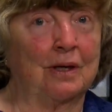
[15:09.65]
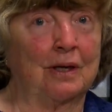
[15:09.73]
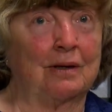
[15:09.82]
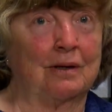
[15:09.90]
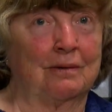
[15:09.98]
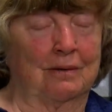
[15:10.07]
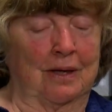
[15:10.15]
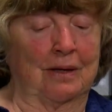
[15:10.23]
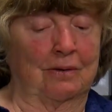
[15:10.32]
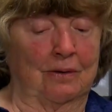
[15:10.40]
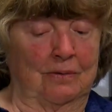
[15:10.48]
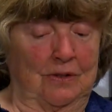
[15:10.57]

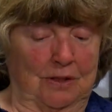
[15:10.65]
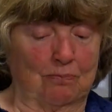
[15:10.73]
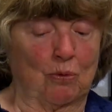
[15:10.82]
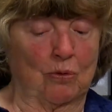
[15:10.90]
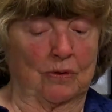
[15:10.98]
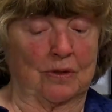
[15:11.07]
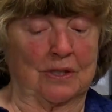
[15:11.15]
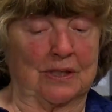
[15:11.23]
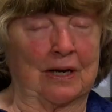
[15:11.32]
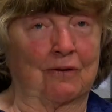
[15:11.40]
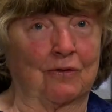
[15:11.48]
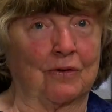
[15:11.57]
and support this
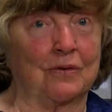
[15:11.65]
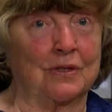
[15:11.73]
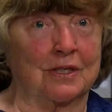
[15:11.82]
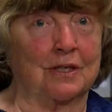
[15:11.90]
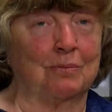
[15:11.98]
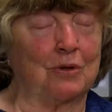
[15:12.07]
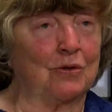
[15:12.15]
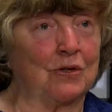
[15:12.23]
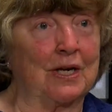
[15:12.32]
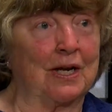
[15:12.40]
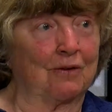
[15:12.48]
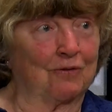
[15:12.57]
effort, this
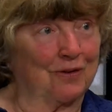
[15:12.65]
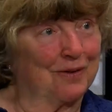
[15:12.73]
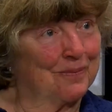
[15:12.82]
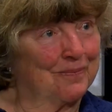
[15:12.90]
community effort.